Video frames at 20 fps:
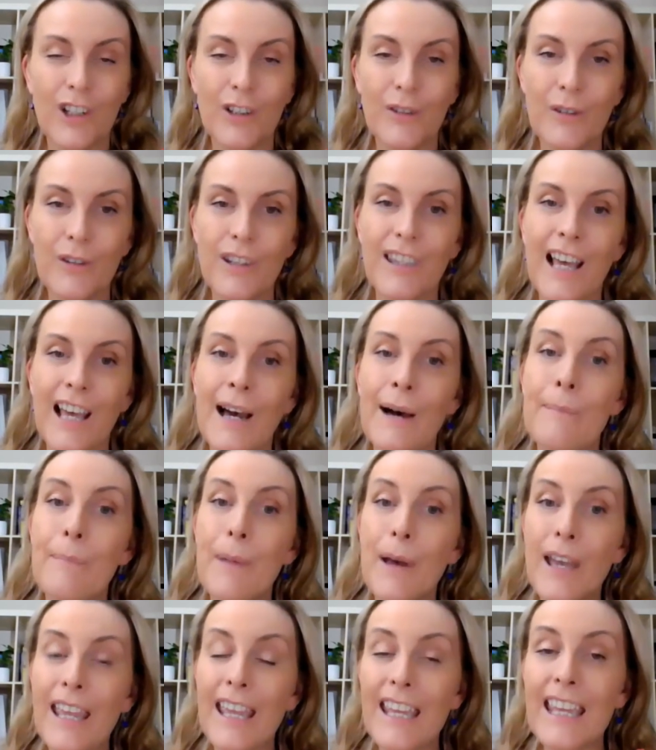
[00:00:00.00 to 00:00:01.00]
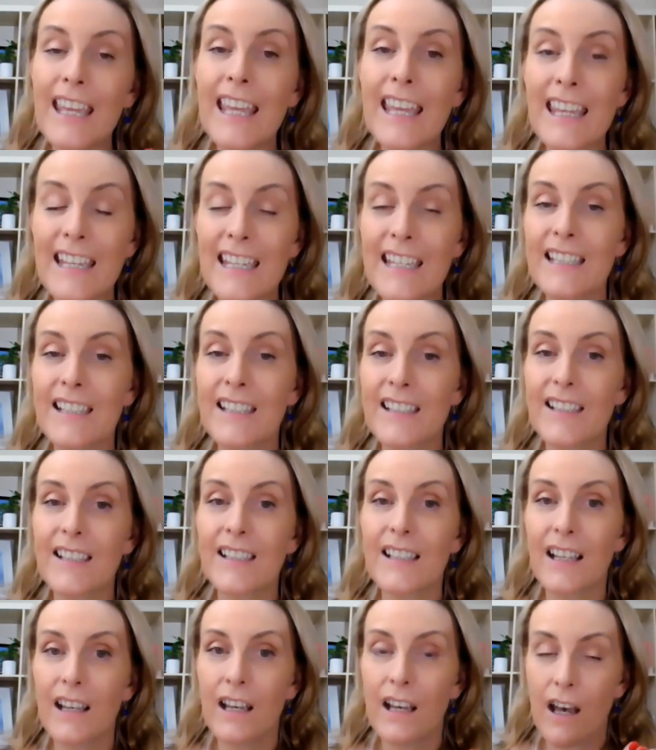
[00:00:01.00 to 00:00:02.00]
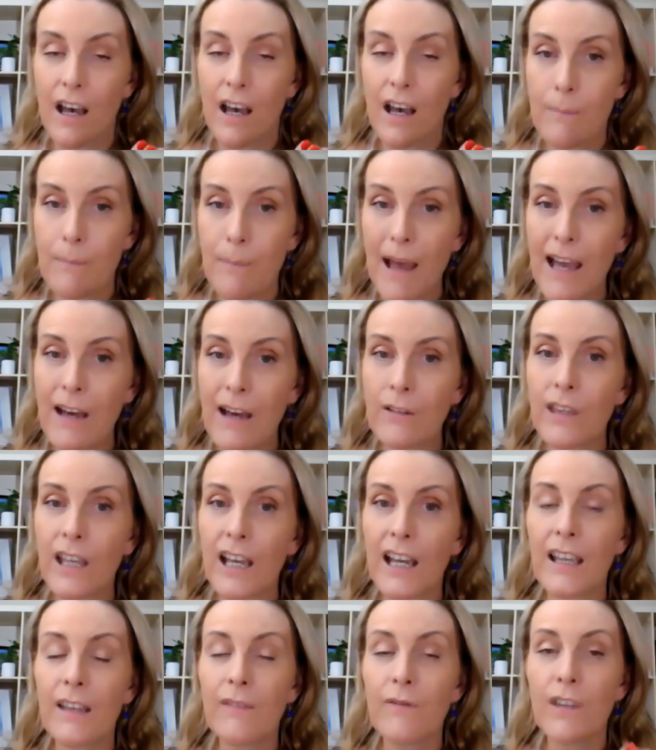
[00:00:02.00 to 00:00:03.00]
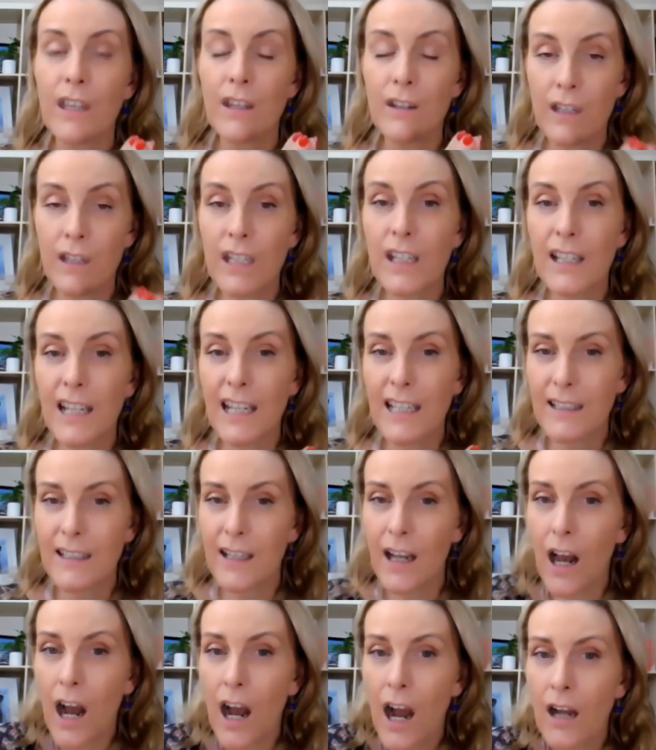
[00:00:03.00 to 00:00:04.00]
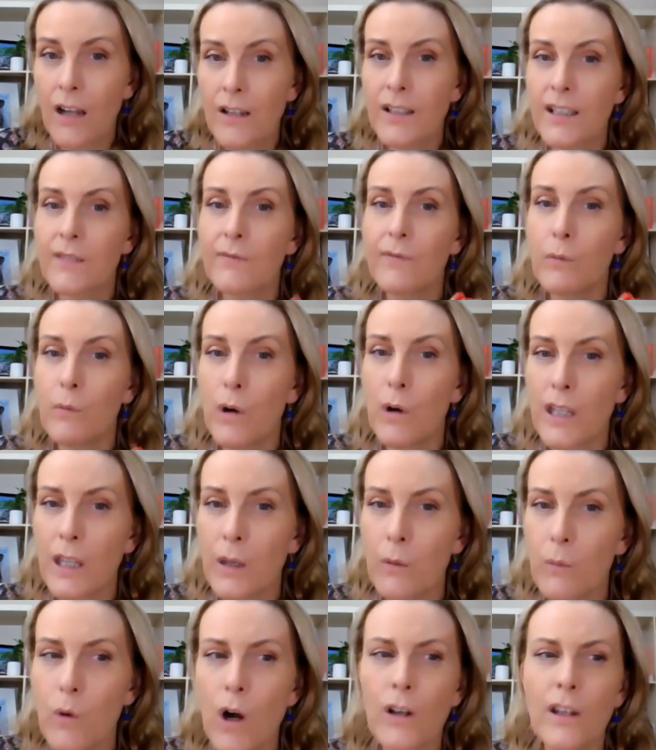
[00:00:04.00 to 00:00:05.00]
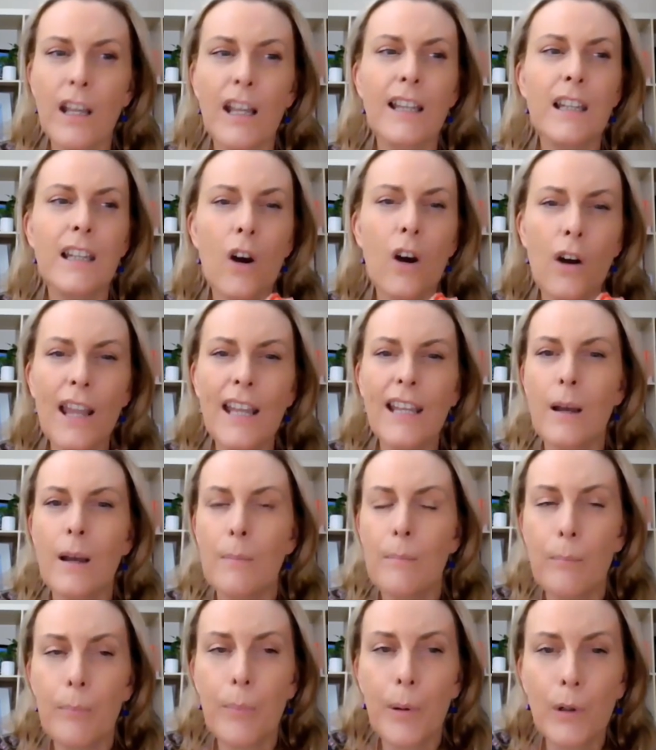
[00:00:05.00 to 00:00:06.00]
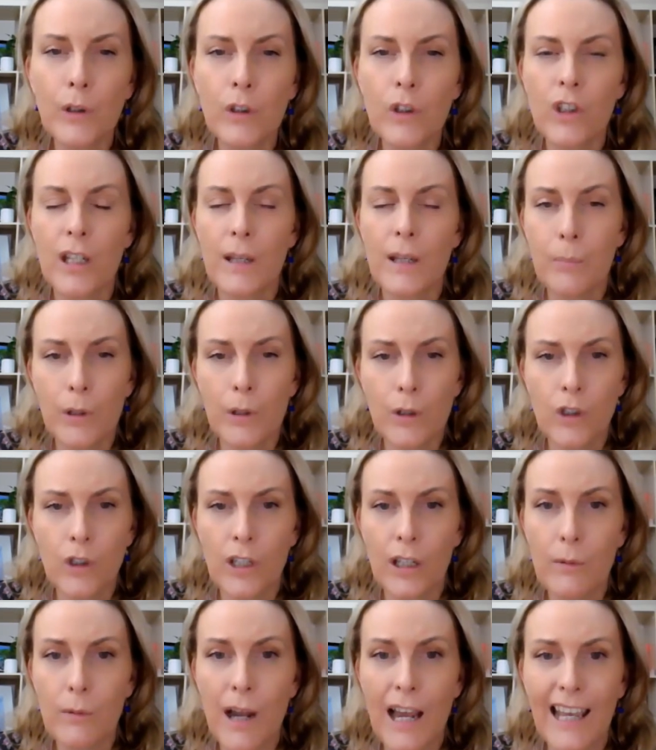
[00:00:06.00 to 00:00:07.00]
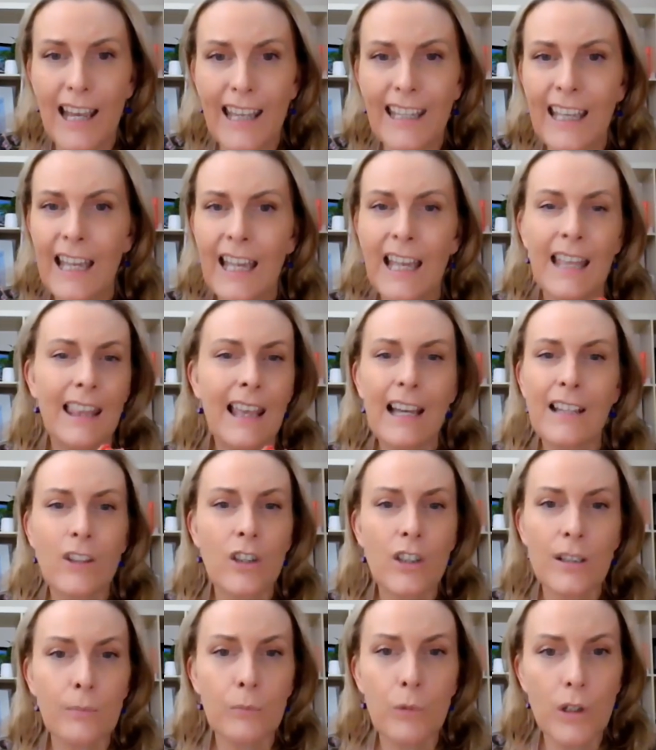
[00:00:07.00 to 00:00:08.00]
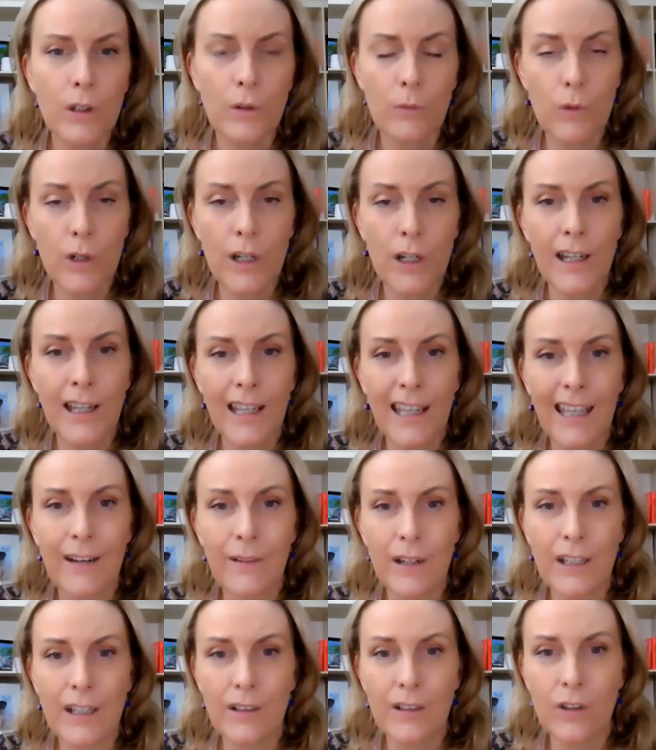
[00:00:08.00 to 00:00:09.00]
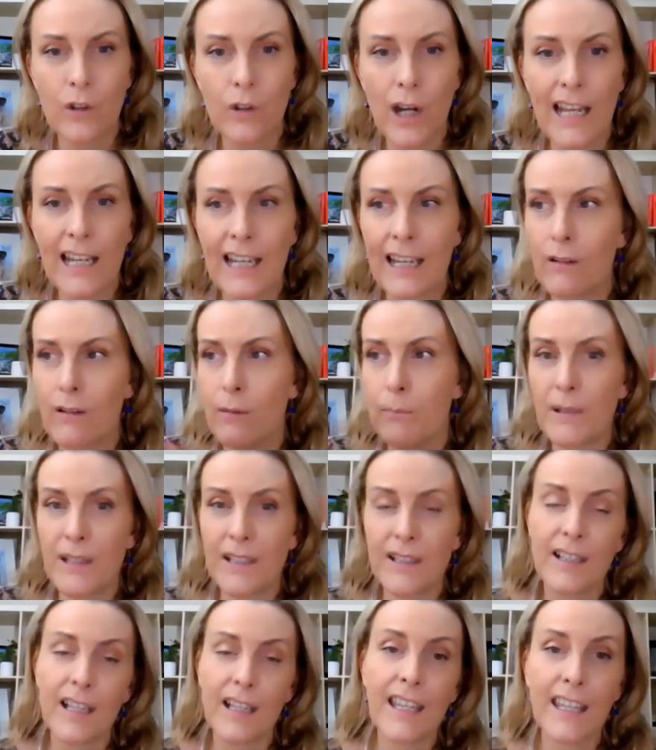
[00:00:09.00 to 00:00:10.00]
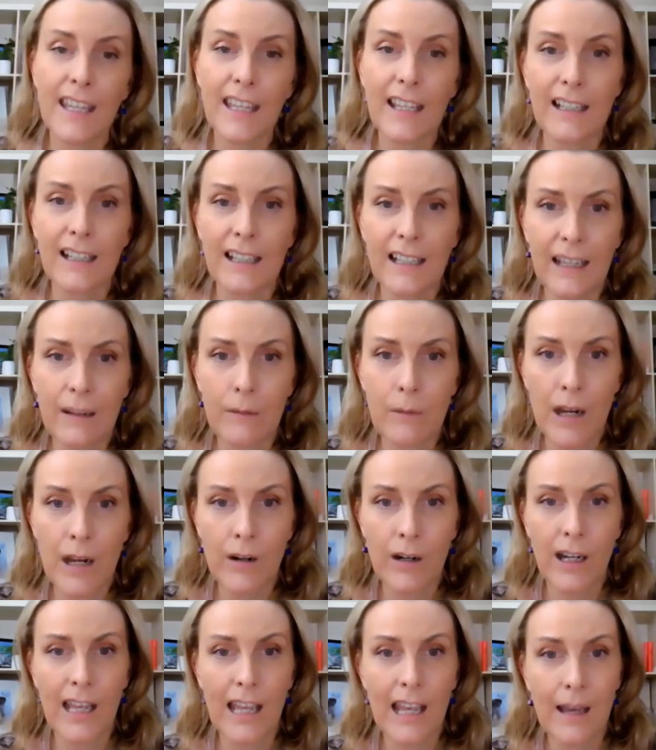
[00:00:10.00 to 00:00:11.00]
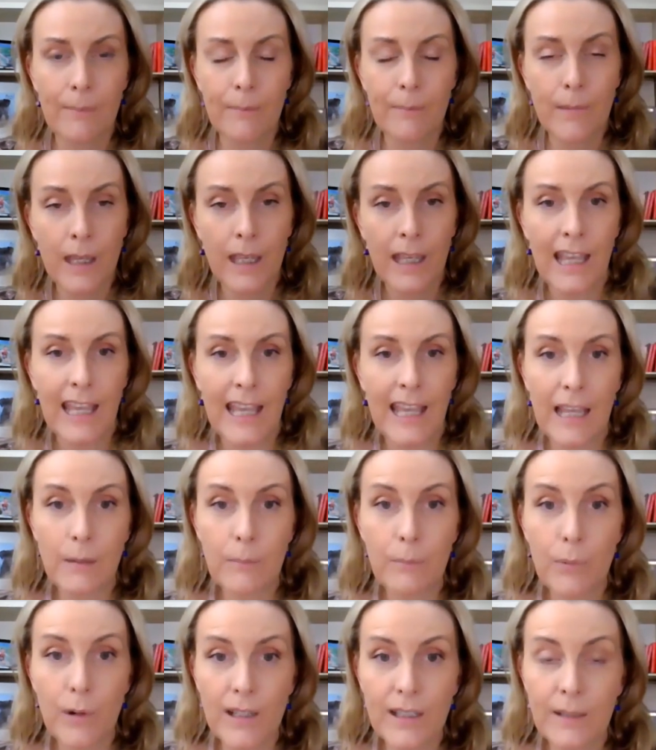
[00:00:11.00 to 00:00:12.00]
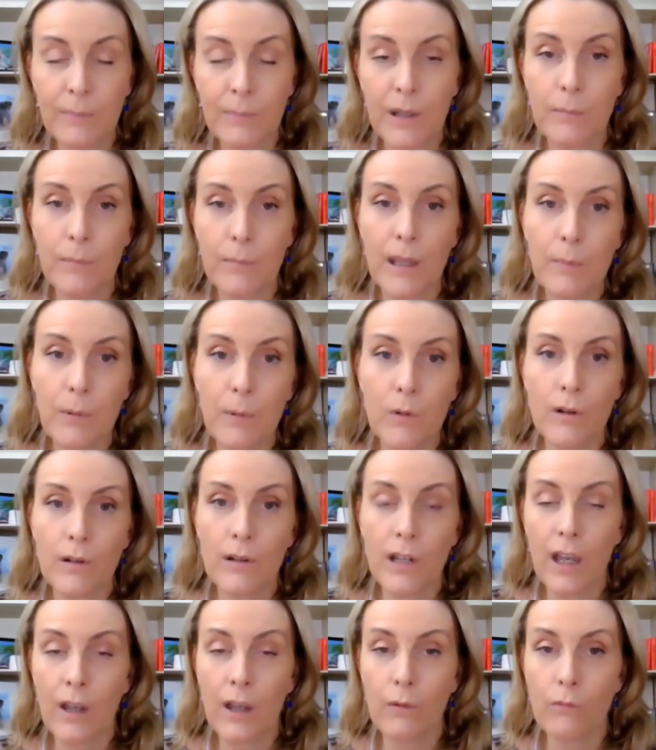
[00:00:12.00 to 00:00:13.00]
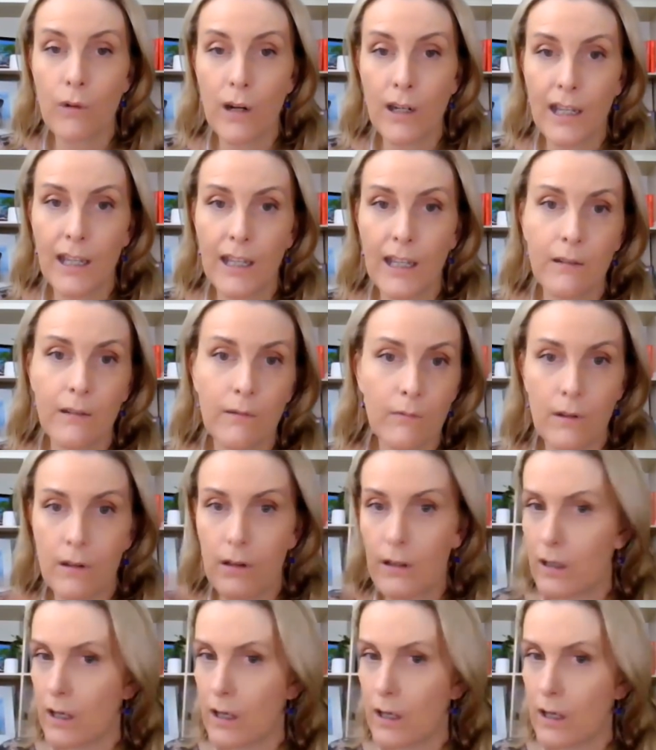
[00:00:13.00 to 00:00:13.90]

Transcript: children that, but it is about that if you you need to ask for what you want and not in a pushy pushy way that just wouldn't work here in australia and particularly where i am in brisbane people would go running